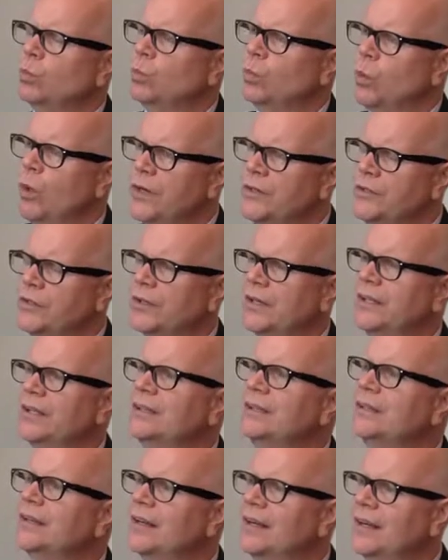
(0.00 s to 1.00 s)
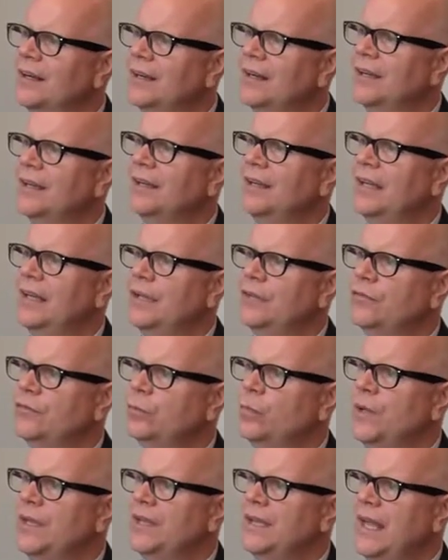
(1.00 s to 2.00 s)
wondering if
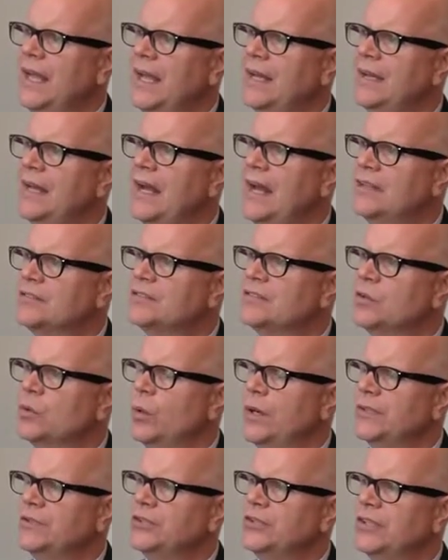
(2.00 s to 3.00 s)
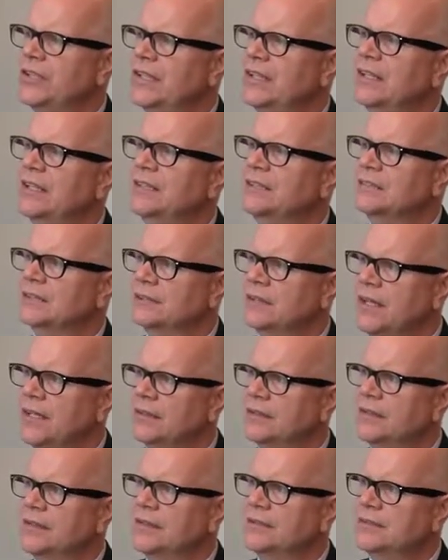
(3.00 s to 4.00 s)
we can't ask the question in a
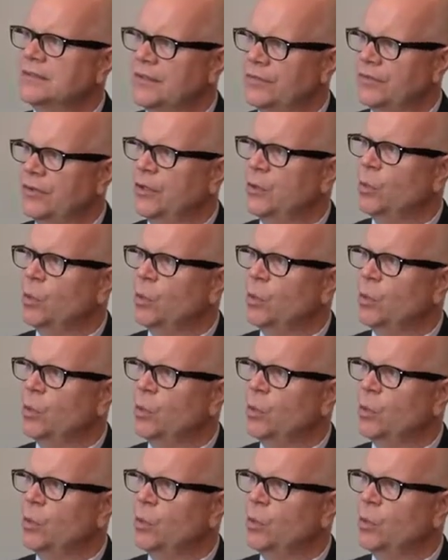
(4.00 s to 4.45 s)
slightly different